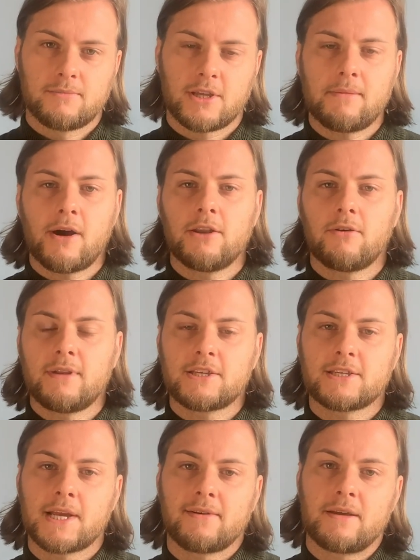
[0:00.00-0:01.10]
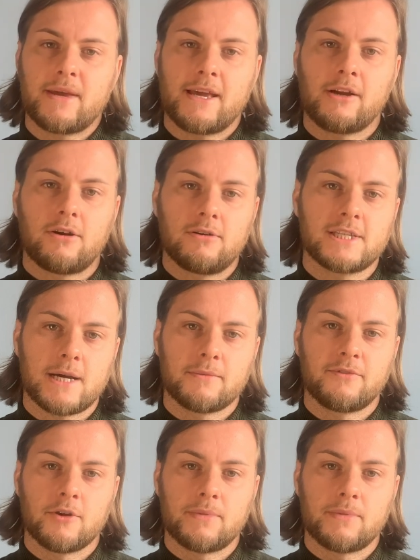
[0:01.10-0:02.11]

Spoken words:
So they might not necessarily be in contact with you,